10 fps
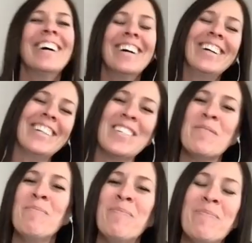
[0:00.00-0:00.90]

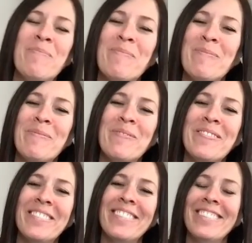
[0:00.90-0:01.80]

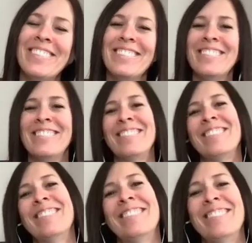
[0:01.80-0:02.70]

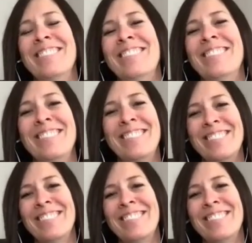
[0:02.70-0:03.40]
The person shown says nothing.